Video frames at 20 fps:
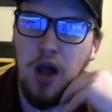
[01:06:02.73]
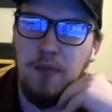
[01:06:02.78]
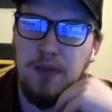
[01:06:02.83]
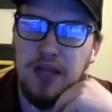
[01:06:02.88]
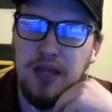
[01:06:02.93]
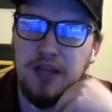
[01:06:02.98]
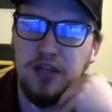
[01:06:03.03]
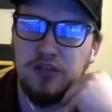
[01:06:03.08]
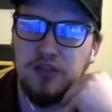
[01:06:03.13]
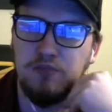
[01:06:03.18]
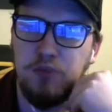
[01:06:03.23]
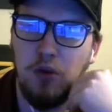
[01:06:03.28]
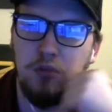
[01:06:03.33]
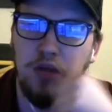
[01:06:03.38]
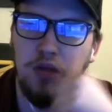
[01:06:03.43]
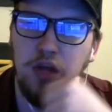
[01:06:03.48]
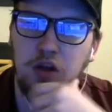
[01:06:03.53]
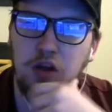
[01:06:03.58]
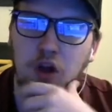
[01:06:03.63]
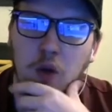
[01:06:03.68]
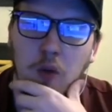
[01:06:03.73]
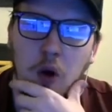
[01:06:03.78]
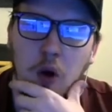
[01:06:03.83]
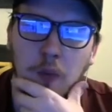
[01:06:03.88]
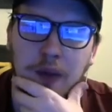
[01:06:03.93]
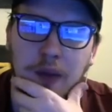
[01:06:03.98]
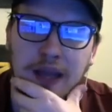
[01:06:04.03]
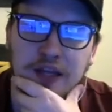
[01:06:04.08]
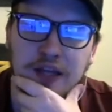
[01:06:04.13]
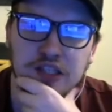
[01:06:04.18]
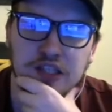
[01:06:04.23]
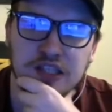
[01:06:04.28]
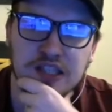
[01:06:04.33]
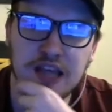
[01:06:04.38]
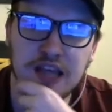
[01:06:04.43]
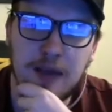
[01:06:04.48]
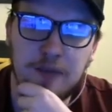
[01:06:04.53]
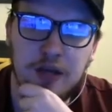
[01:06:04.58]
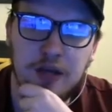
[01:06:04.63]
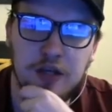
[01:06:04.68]
mean, there's probably a lot more patience
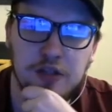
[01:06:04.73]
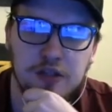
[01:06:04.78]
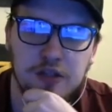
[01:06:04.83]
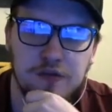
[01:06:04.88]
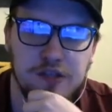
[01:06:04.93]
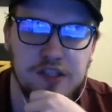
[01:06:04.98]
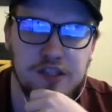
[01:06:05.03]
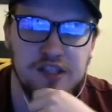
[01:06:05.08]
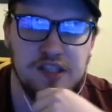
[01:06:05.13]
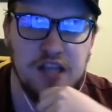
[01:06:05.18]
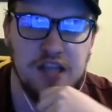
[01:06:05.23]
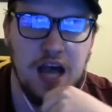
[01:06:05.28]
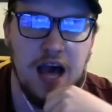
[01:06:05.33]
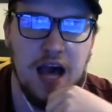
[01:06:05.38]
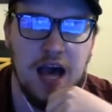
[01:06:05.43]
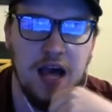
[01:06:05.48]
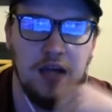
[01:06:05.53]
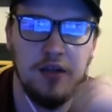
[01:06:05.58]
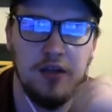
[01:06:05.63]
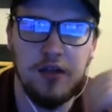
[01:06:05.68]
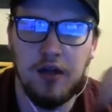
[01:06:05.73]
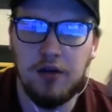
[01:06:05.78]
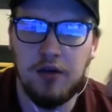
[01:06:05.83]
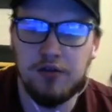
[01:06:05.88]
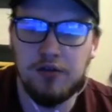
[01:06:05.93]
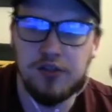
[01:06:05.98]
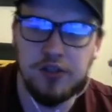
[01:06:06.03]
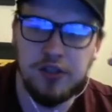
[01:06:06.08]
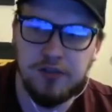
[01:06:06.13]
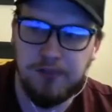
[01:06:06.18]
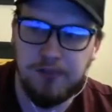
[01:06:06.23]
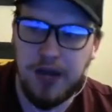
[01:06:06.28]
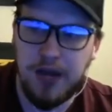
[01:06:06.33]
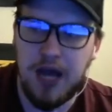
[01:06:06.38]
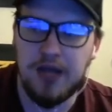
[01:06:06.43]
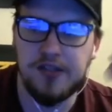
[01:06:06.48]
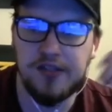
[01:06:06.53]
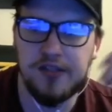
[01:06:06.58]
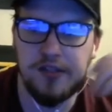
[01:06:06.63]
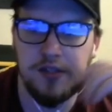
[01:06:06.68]
there because of his start. You know, his
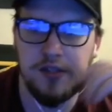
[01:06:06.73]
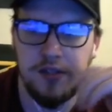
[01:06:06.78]
past